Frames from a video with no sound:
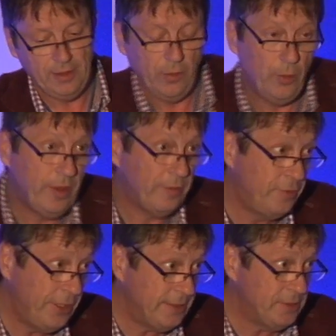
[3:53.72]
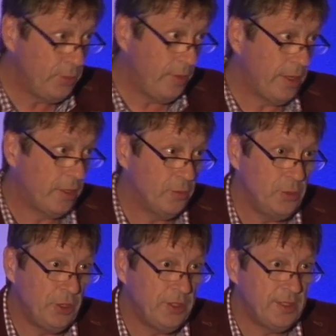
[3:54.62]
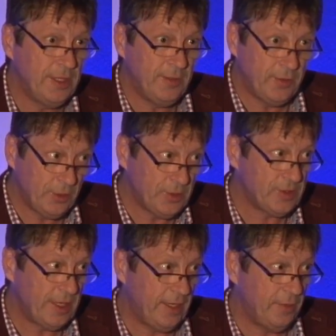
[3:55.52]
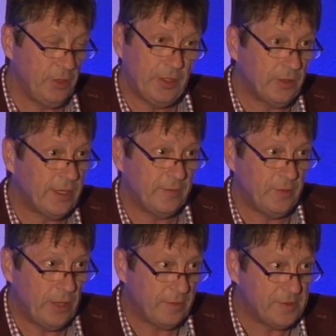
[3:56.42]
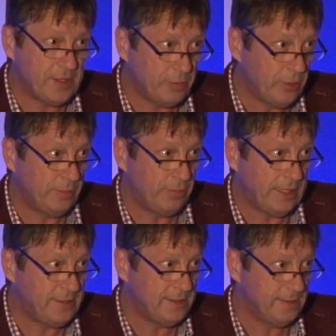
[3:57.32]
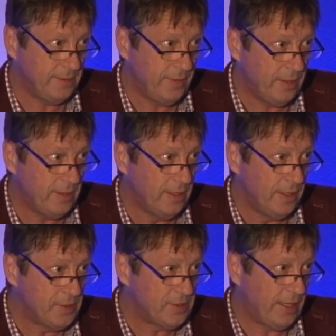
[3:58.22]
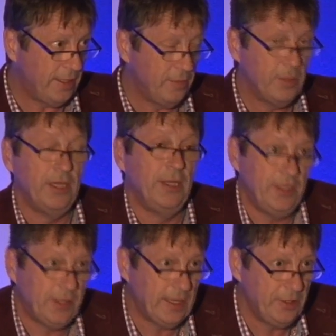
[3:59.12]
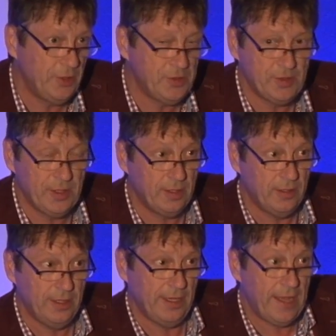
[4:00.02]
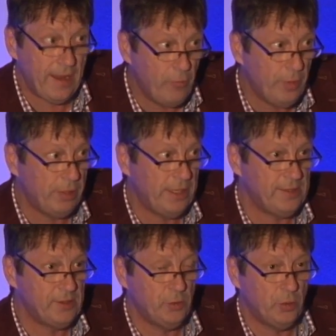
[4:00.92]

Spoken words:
with their friends, with their community to the stadium. You don't have to have separate places in the stadium. You can use every place you